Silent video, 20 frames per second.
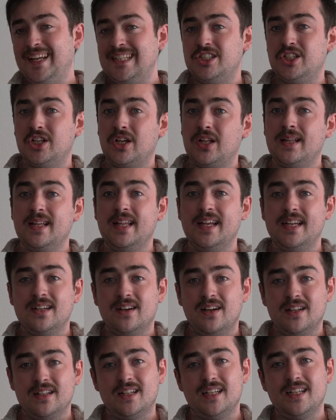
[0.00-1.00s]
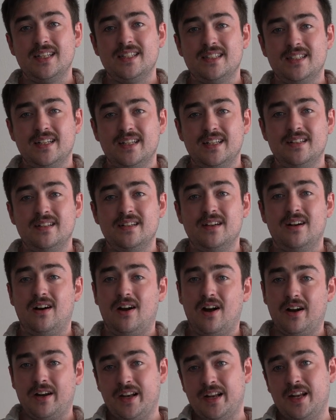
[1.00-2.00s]
Each click on LinkedIn
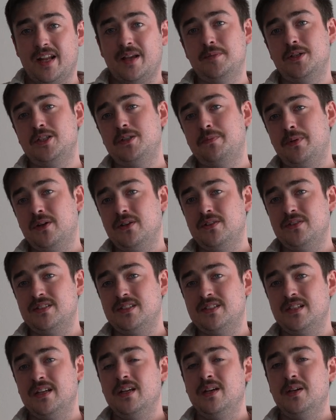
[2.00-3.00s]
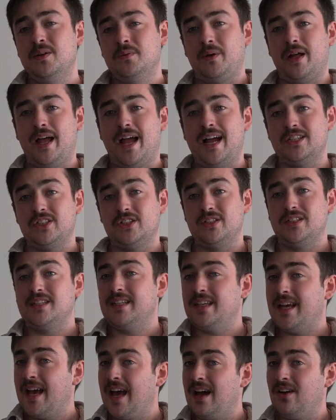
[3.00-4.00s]
on an image post will actually
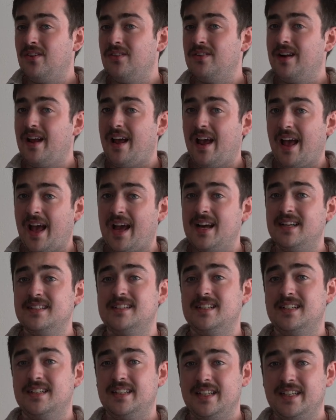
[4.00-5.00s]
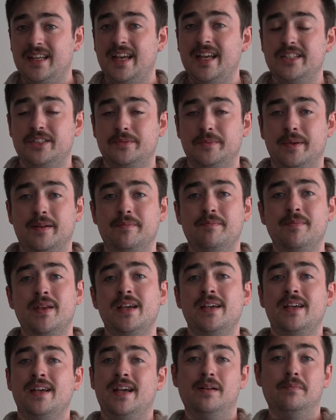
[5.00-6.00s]
count as an engagement.
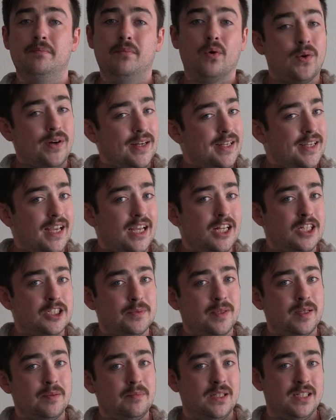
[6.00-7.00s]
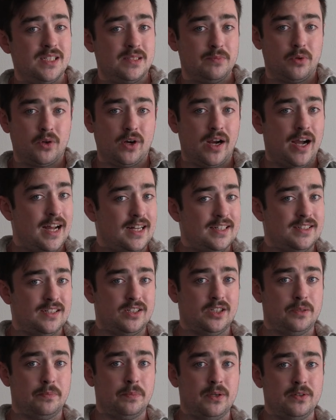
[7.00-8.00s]
And more engagement means more eyes
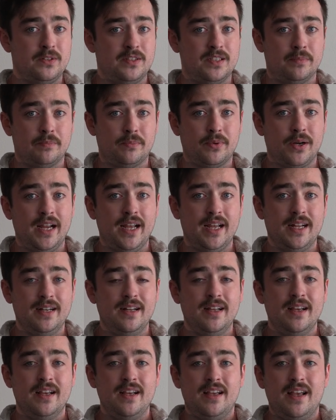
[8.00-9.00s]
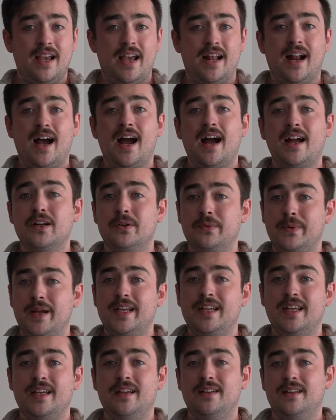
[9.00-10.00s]
on your post and brand, and higher
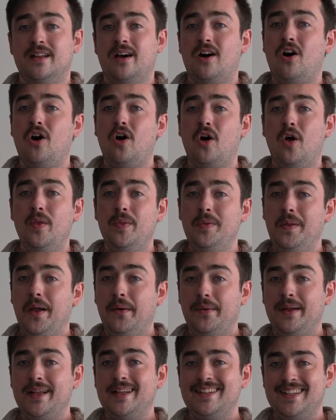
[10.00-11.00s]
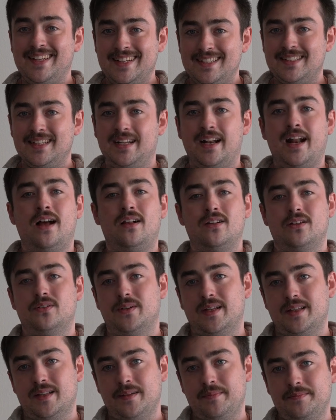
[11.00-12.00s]
ranking in the all-knowing LinkedIn
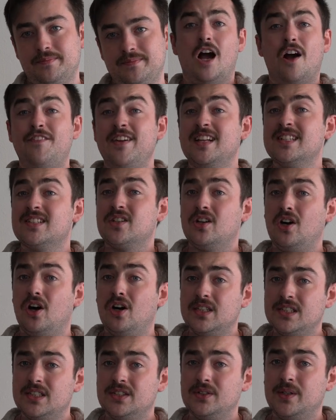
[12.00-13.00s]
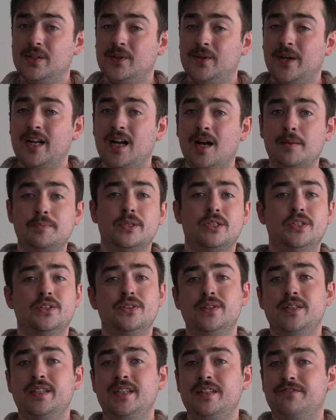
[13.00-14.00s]
algorithm. Events are also a great
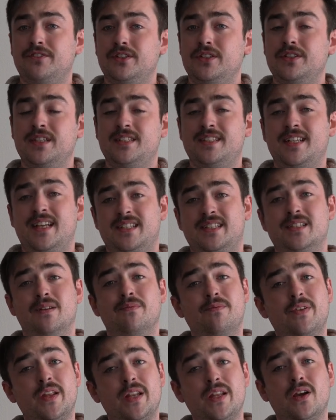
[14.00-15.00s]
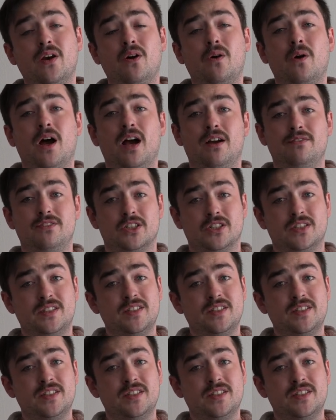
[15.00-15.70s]
opportunity for you to take some video of your